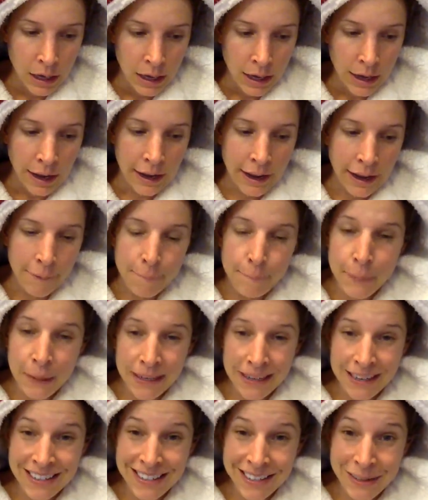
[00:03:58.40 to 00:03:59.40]
I have
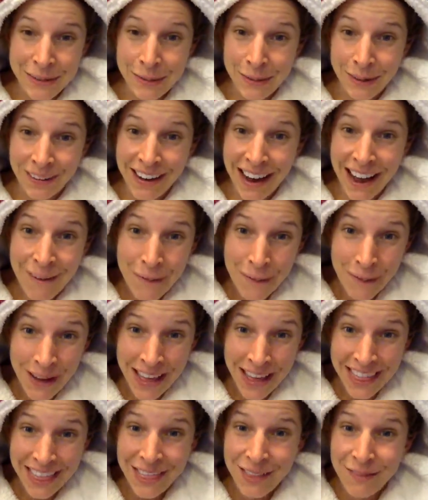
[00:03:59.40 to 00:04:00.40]
buddies to work out
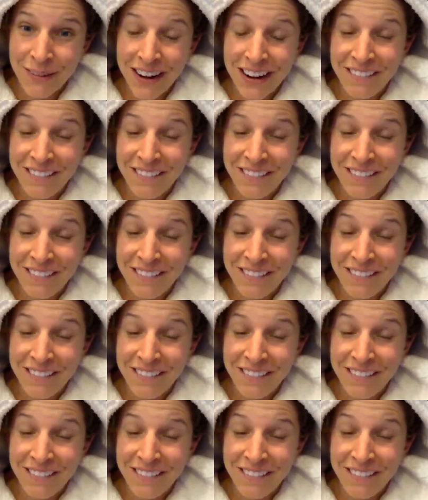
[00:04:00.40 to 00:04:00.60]
with when